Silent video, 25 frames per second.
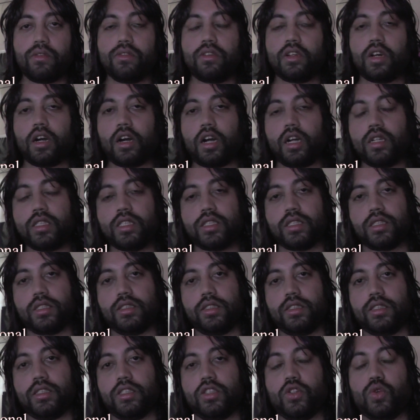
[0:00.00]
own
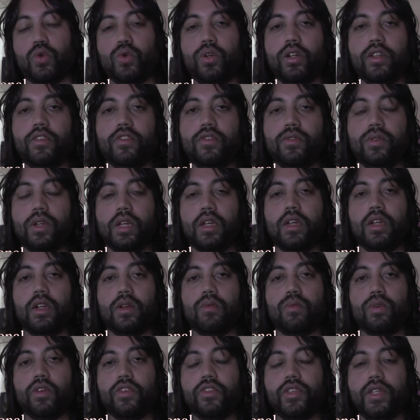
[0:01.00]
consciousness in order to
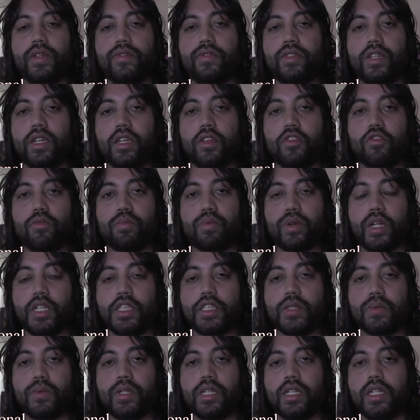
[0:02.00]
receive the
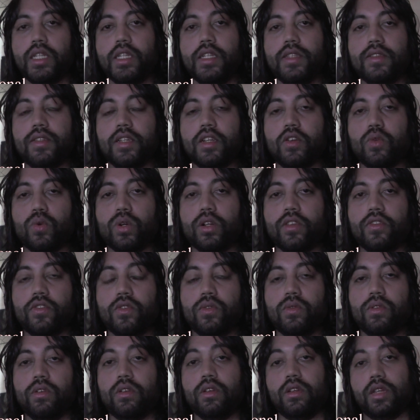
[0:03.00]
inspiration we need in order
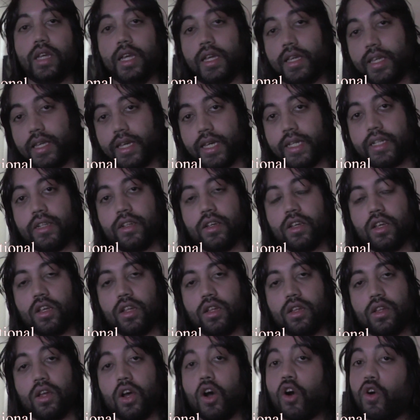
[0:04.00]
to, again,
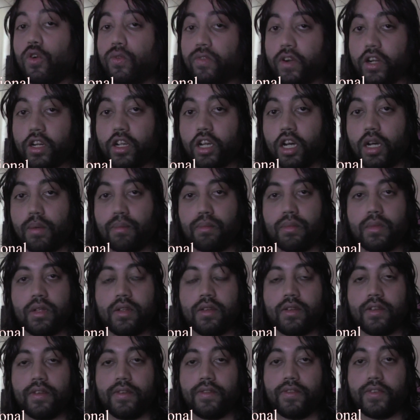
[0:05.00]
overcome
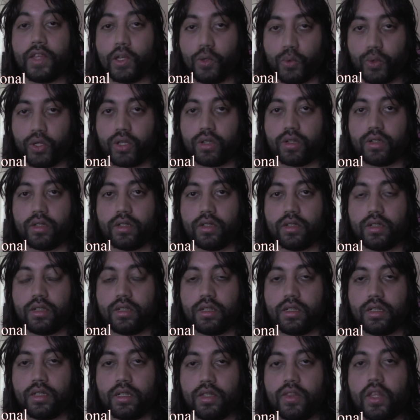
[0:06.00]
failure.
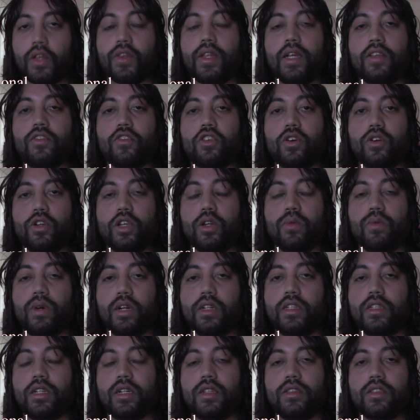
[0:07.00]
Now, that's all you
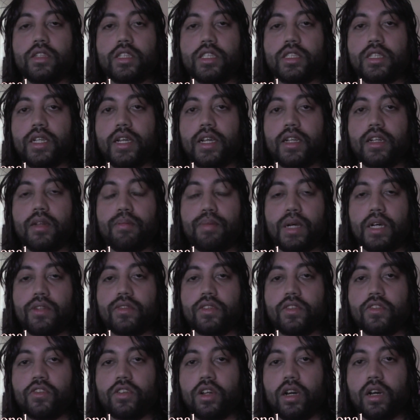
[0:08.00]
want to understand about
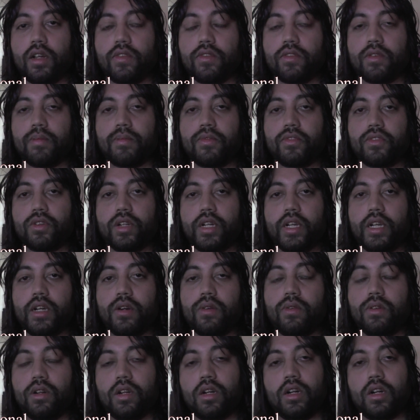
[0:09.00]
this concept for now.